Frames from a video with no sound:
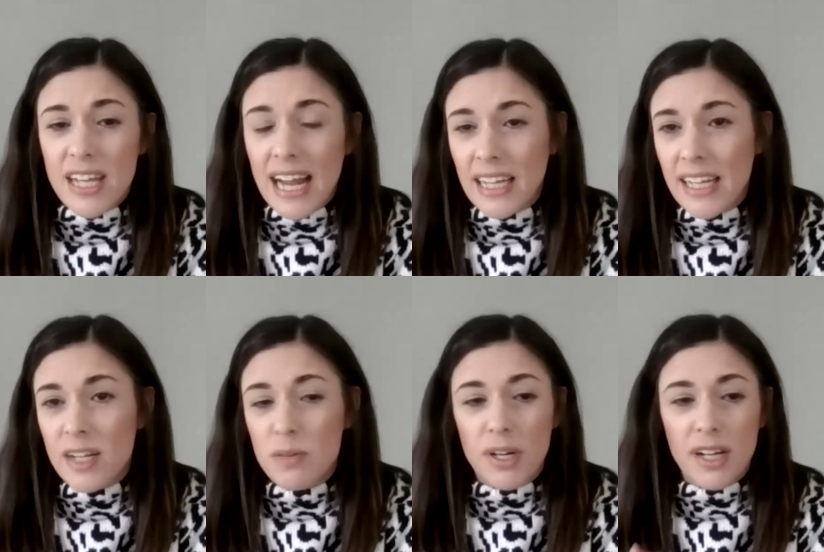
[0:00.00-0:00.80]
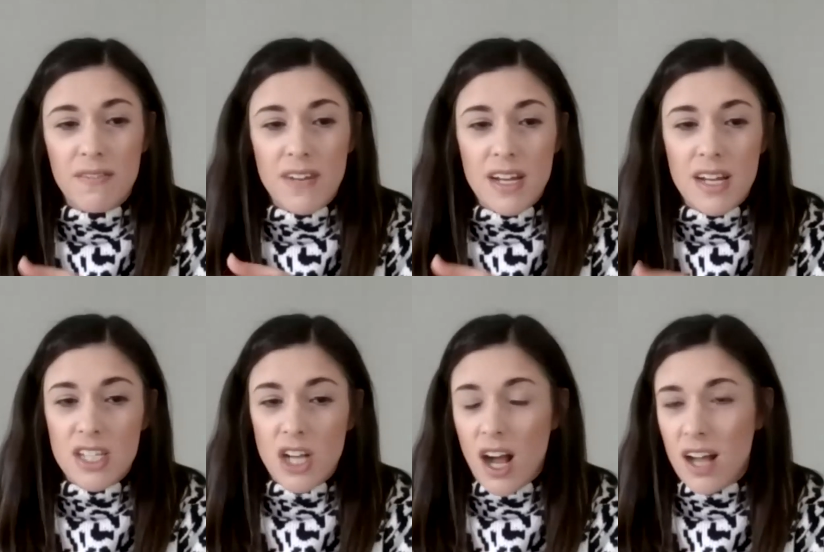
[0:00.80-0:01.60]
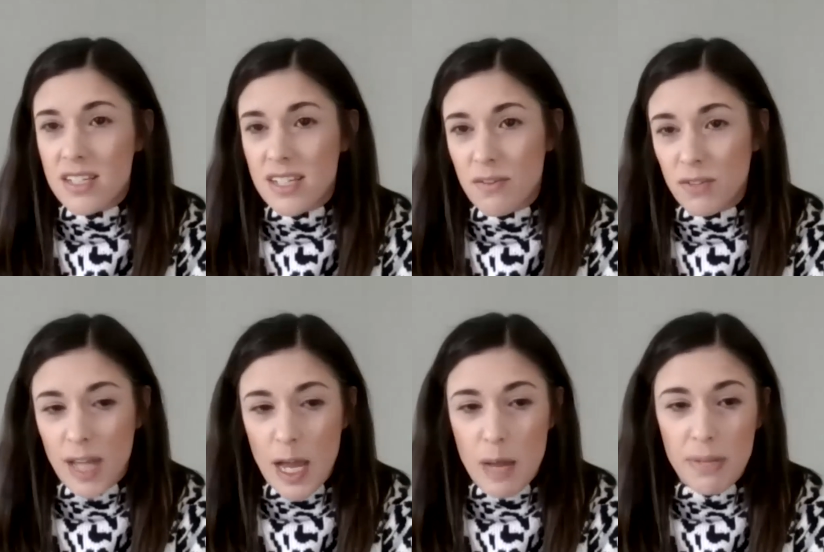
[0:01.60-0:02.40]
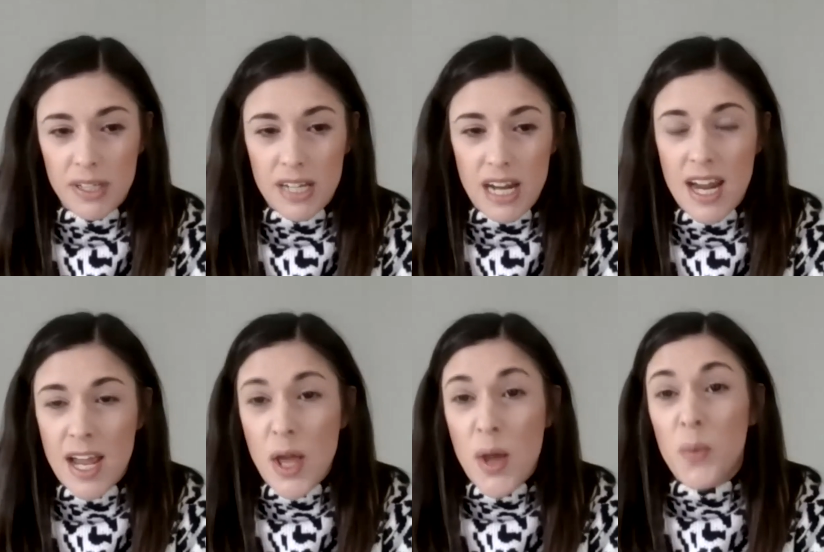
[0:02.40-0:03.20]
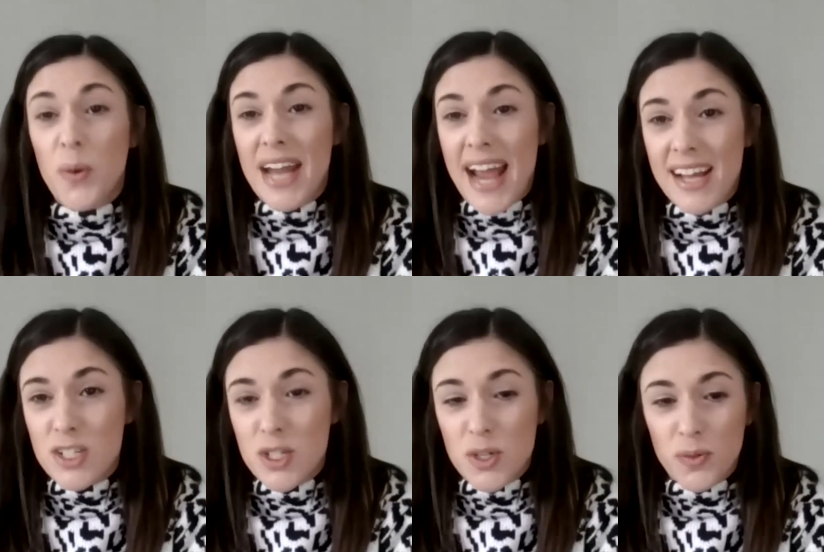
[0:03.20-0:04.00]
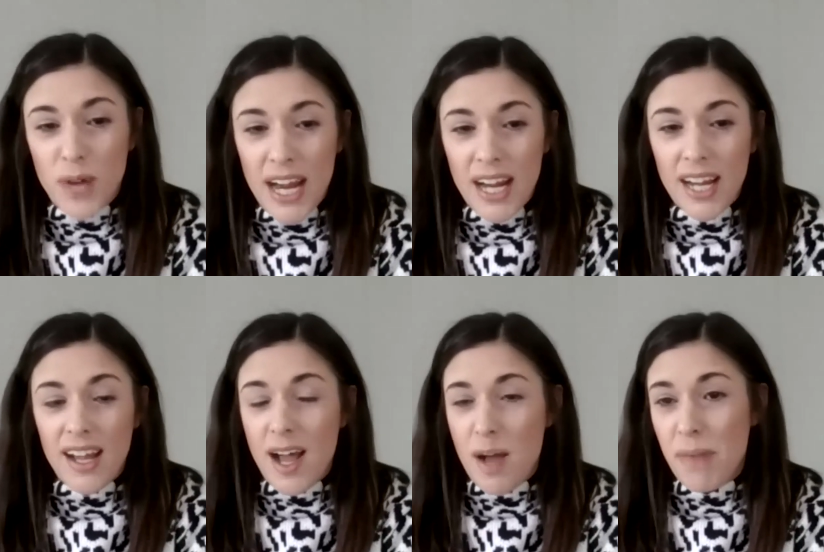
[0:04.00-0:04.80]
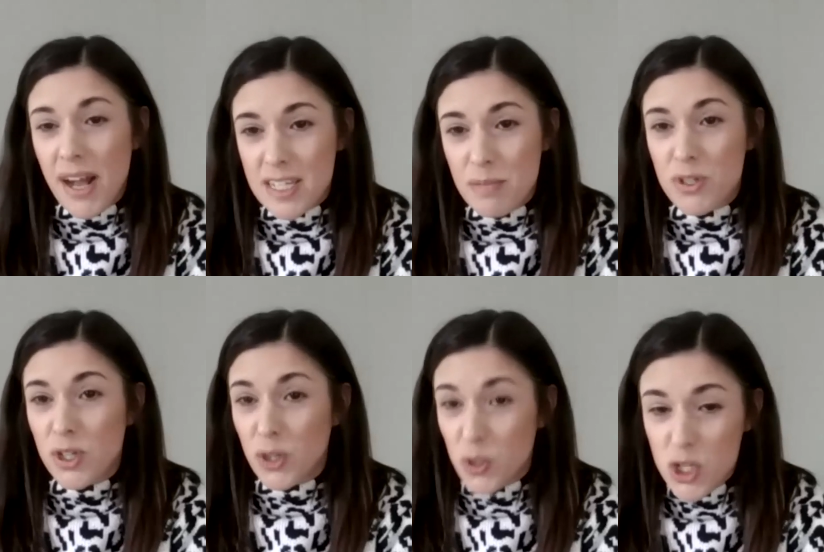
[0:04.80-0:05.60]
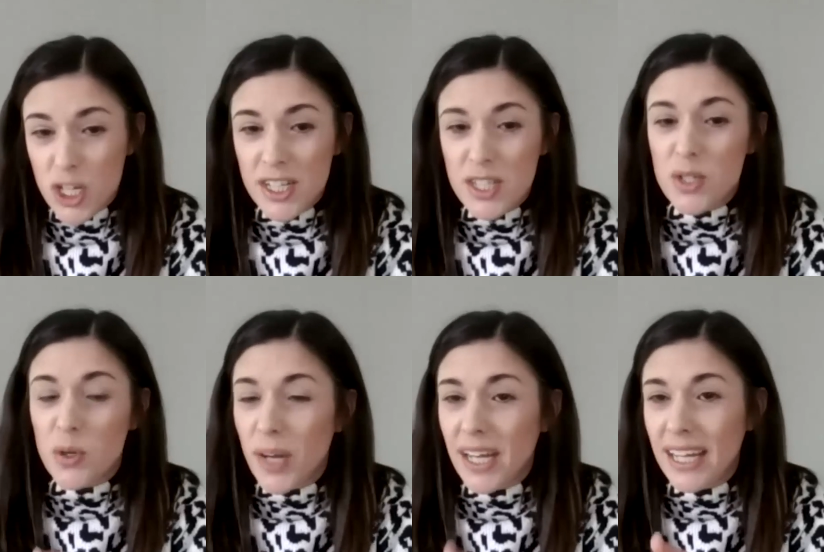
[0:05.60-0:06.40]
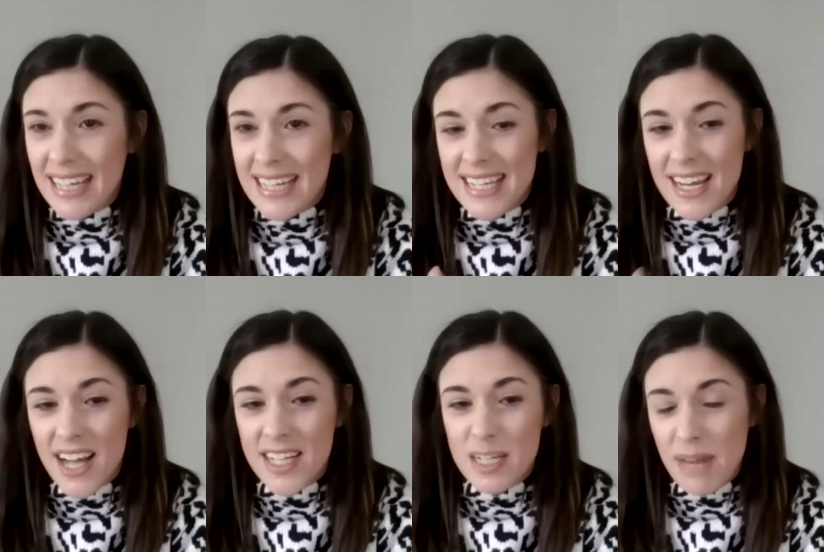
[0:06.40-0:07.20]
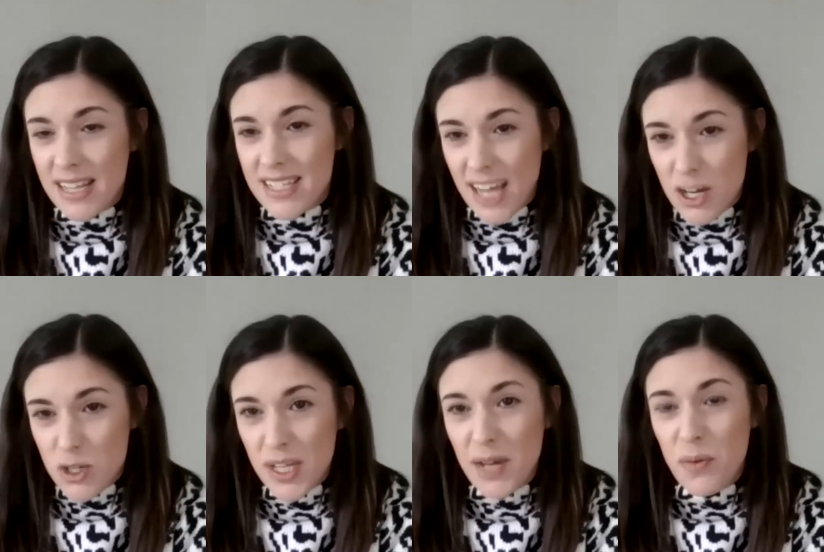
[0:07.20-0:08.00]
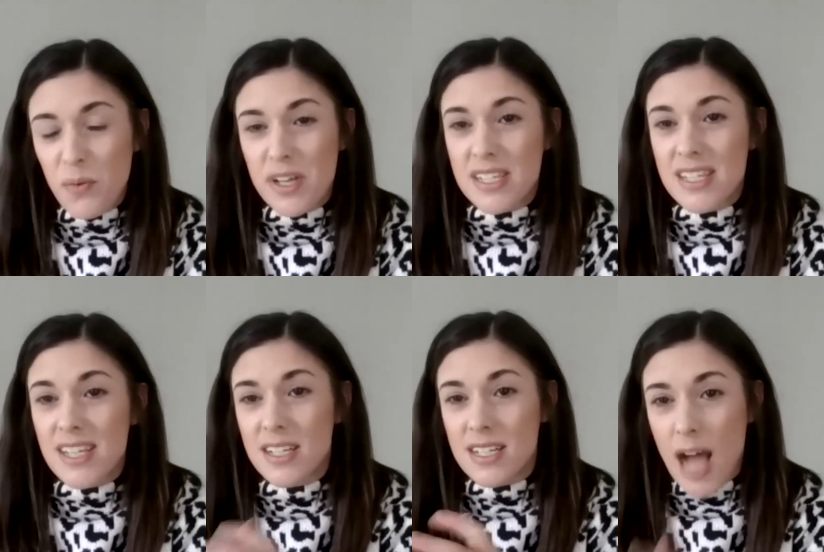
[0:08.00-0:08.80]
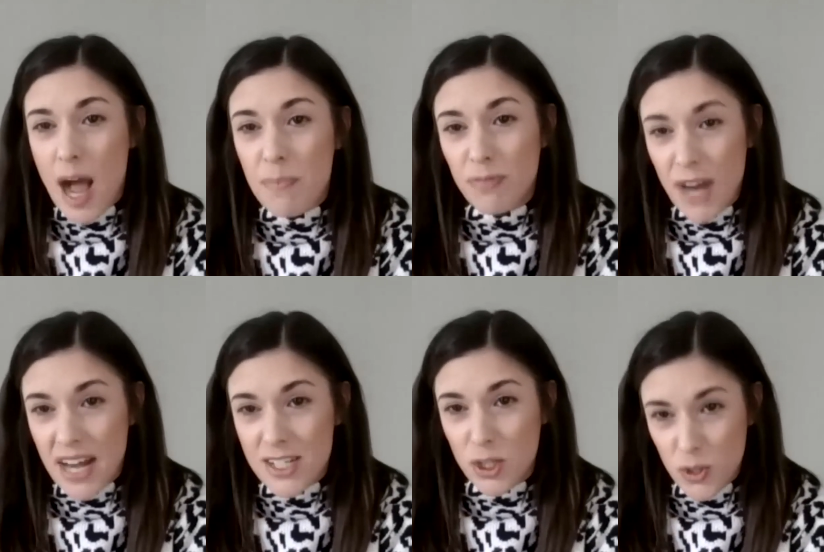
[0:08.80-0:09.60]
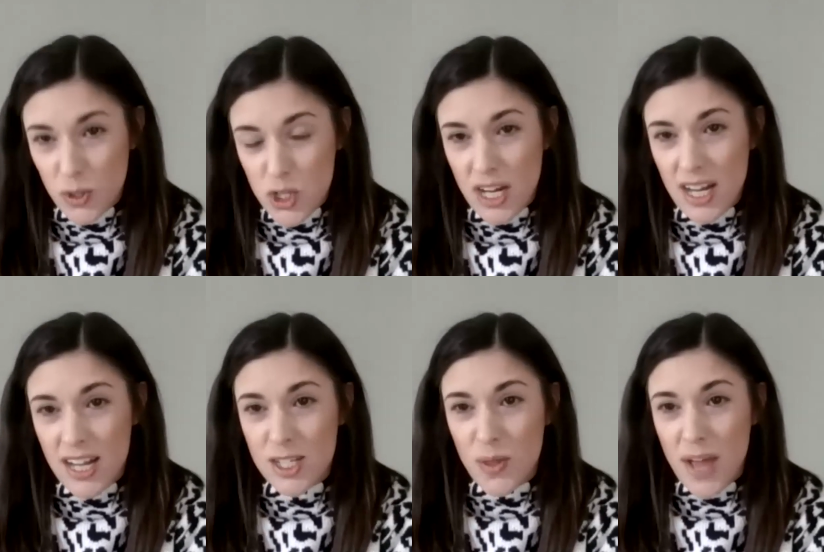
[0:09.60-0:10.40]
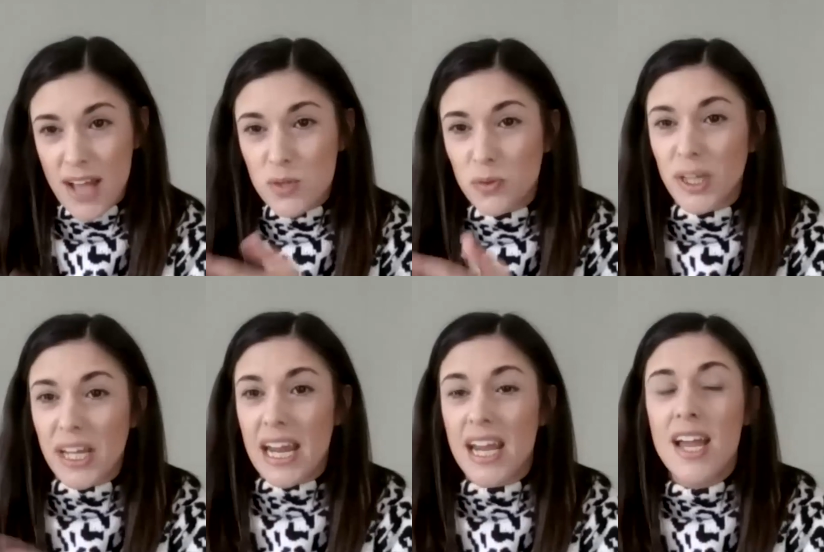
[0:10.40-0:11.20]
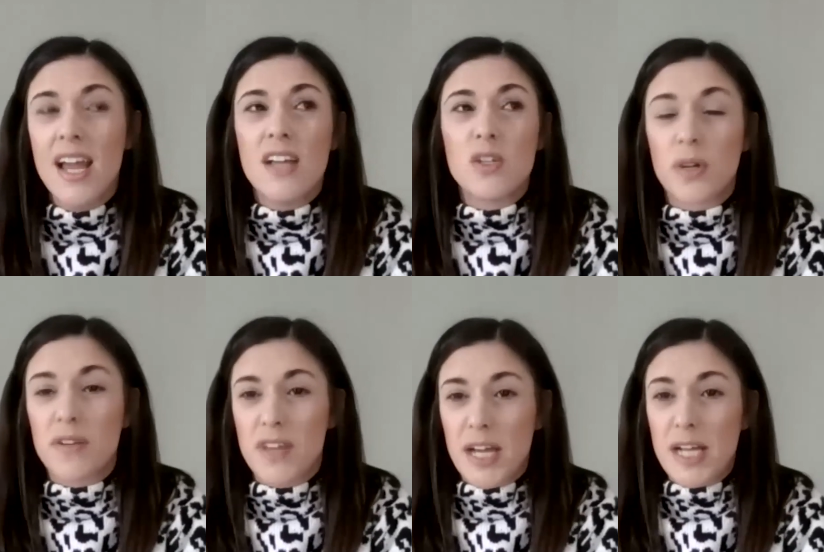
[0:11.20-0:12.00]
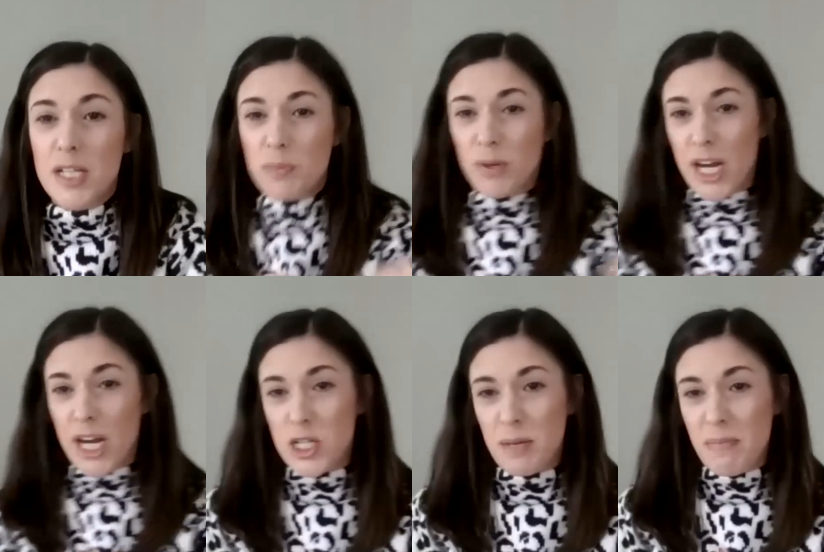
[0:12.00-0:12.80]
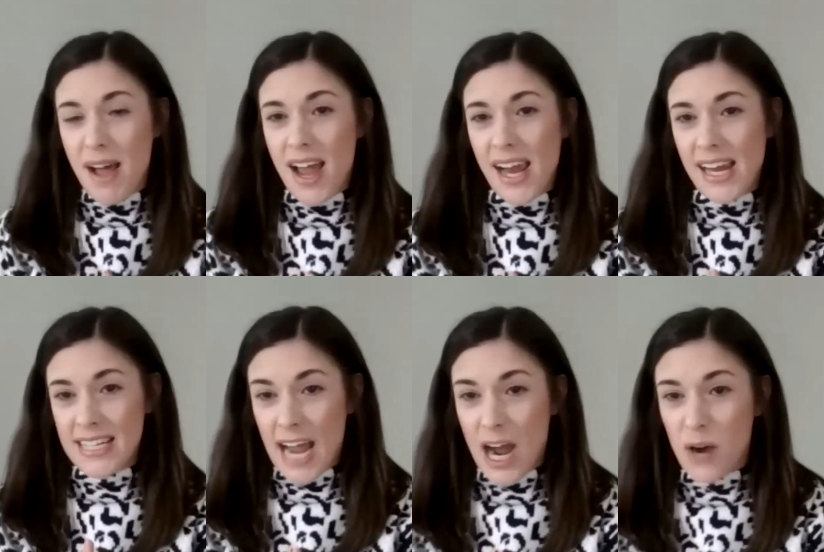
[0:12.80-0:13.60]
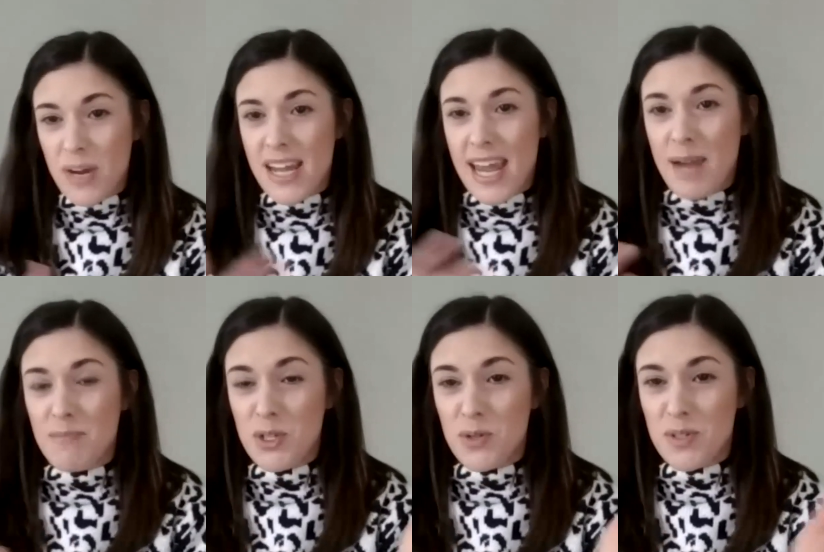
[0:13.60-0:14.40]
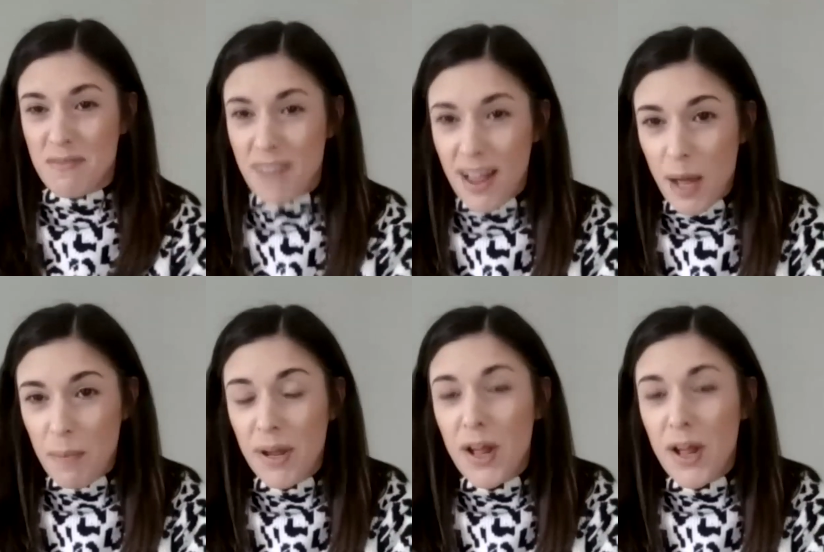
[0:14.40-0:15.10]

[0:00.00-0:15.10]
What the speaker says: highlighted were convenience, cost, and reliability. When asked to rank possible solutions, quick and easy on-demand scheduling was the top ranked solution. And so that's really sort of the inspiration behind how we came to develop